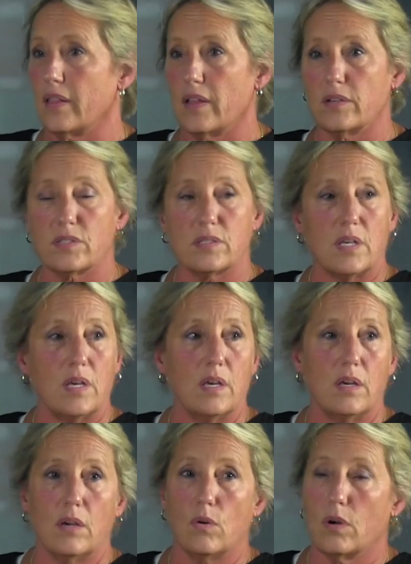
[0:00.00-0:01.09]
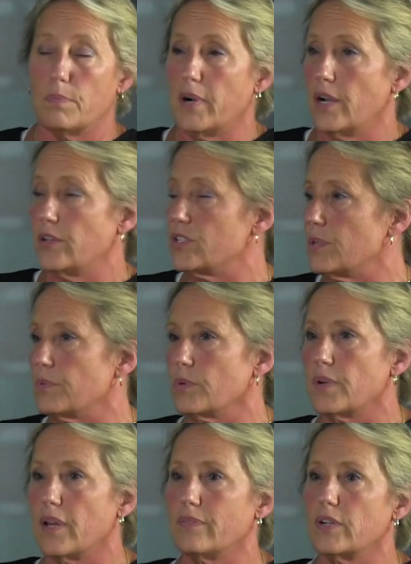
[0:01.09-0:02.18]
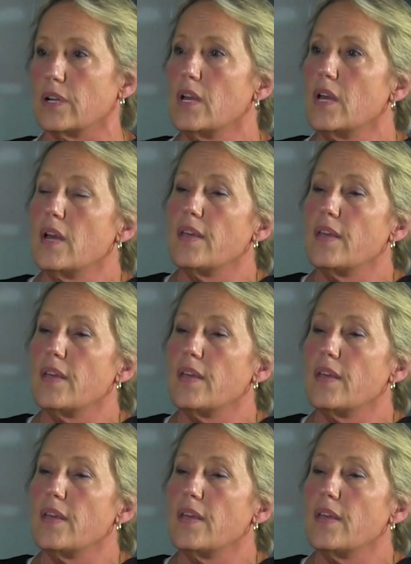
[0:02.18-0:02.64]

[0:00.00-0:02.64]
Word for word: LLC or a partnership or whatever,